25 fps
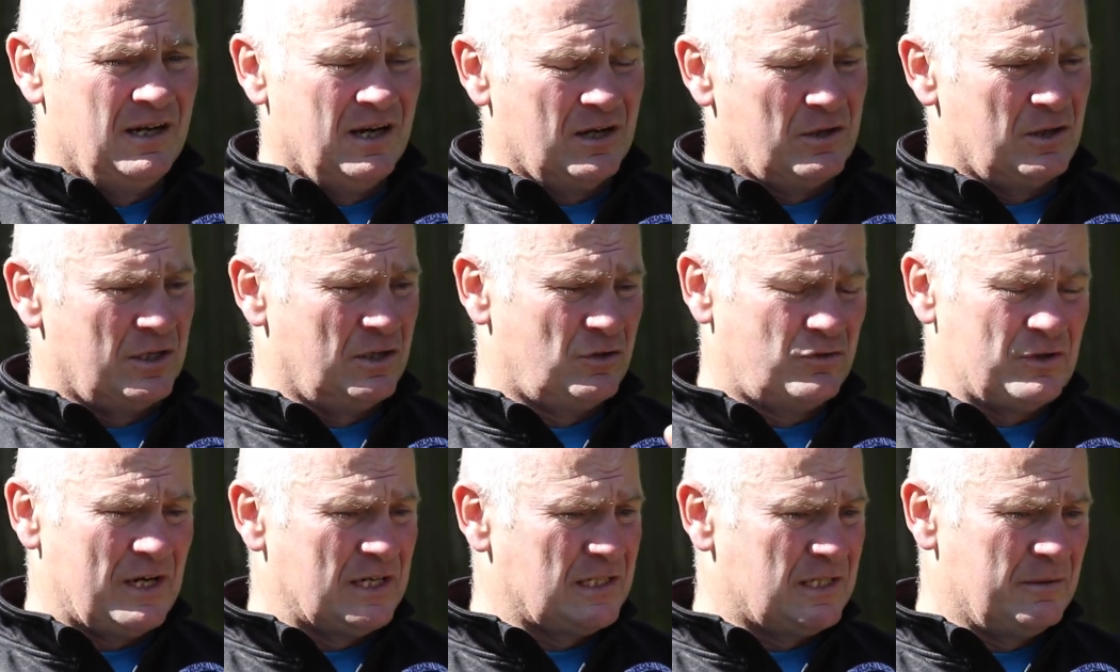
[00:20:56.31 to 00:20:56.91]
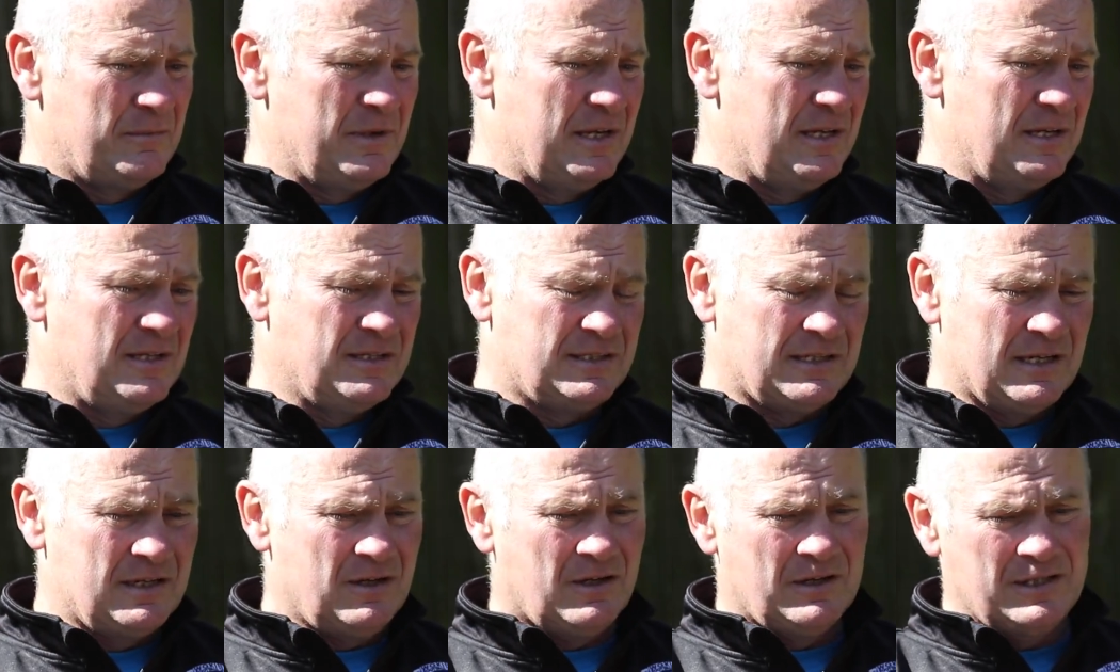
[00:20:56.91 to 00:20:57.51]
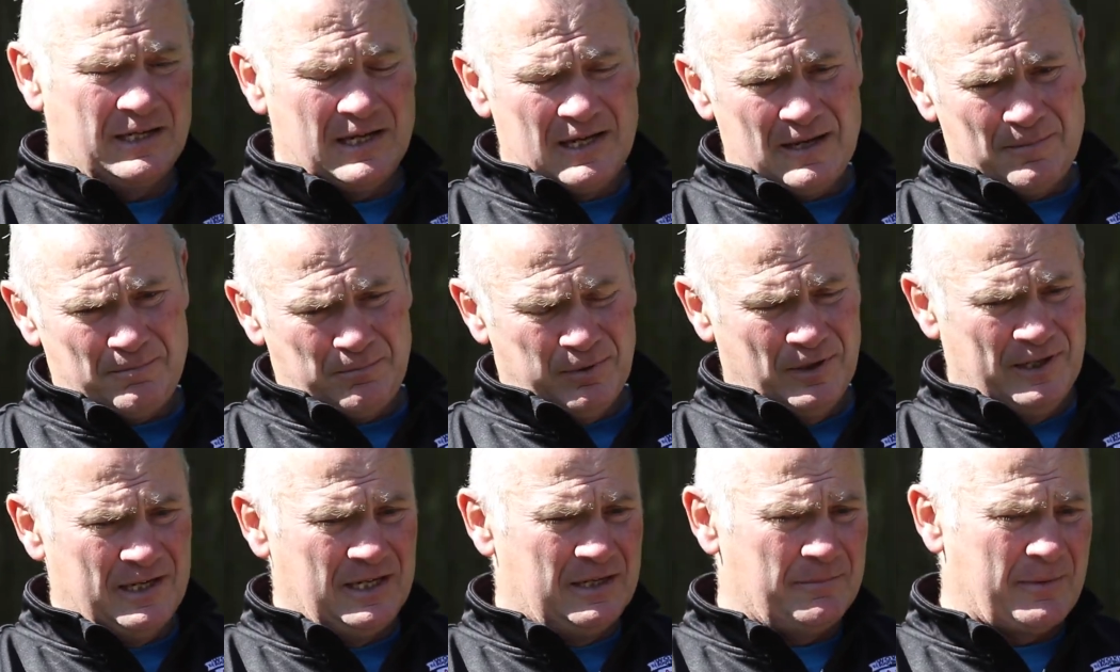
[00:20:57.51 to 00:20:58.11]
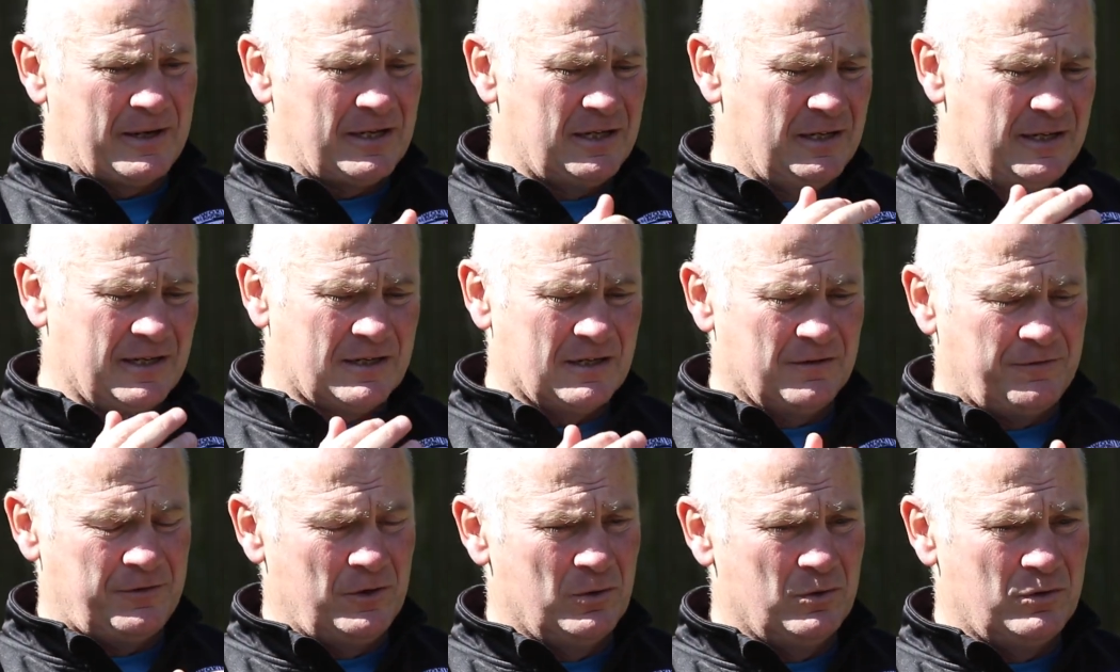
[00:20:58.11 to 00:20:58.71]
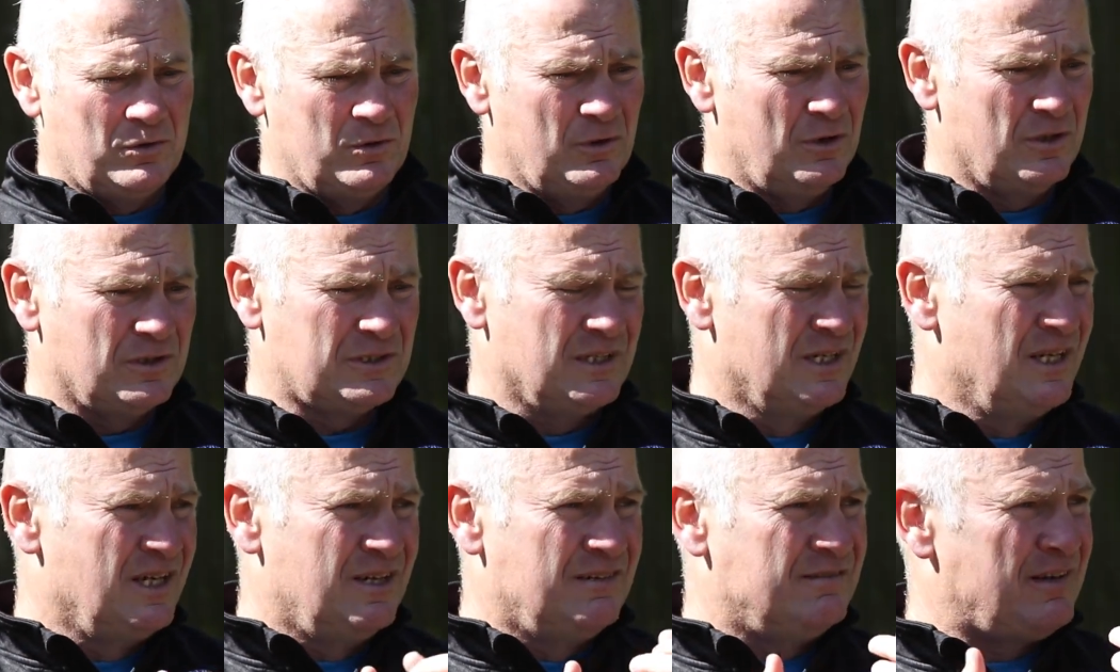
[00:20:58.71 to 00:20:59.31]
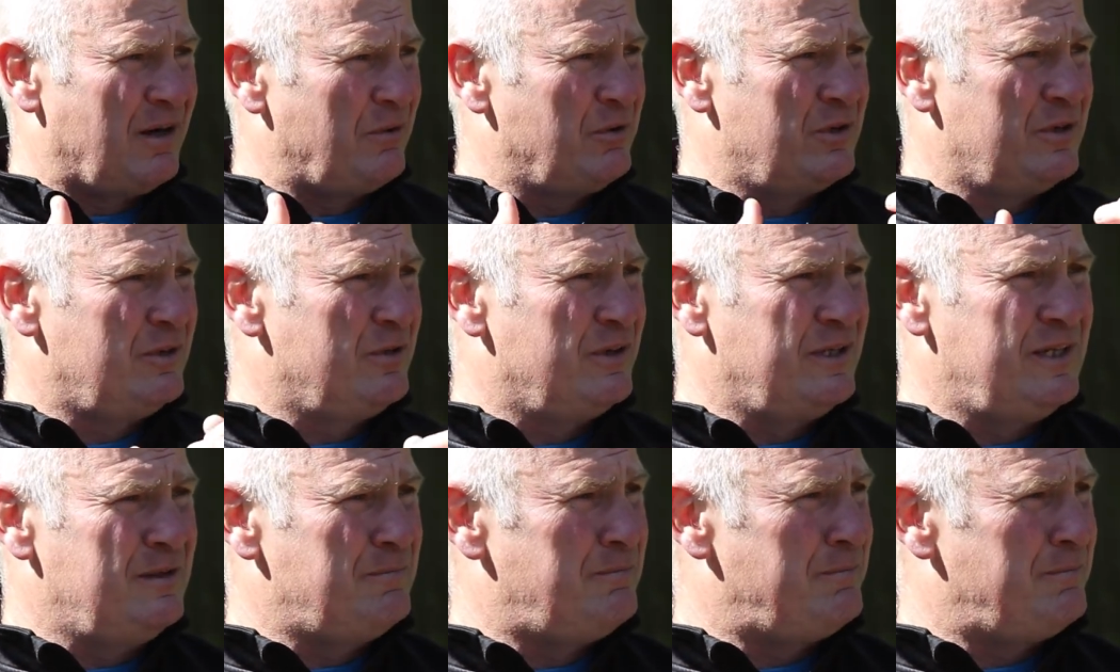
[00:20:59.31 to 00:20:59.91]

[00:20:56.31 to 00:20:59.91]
I could have dragged him in and said, oh yeah, play and he might have nicked a few goals. That would have only